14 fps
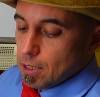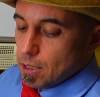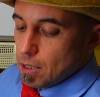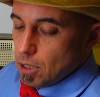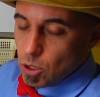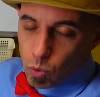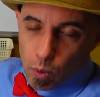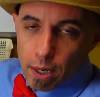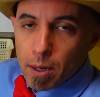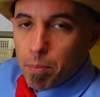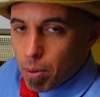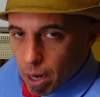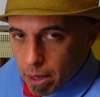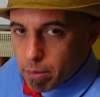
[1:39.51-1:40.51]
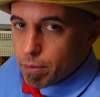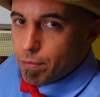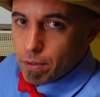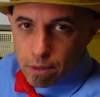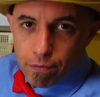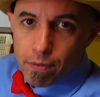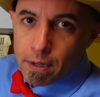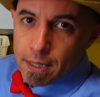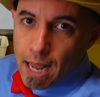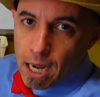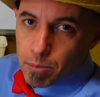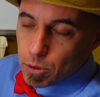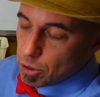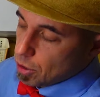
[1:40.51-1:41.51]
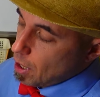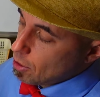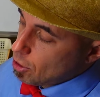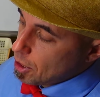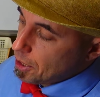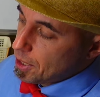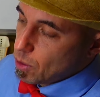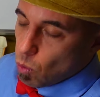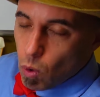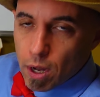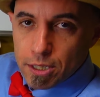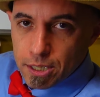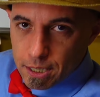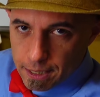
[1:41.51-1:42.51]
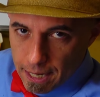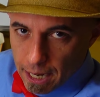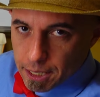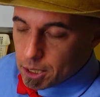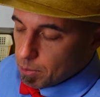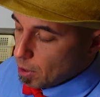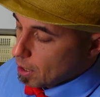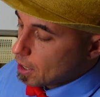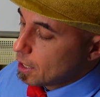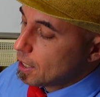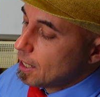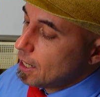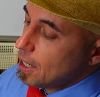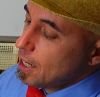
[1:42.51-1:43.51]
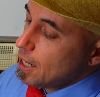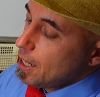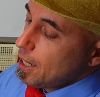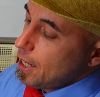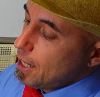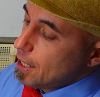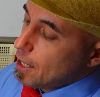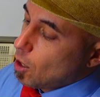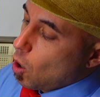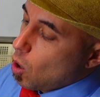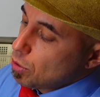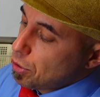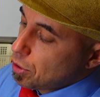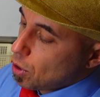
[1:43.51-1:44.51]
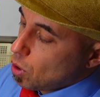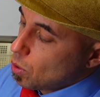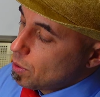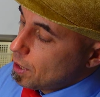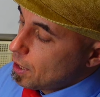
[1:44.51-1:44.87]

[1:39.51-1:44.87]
you want to play with different animals, not just the ones in the textbook. And also in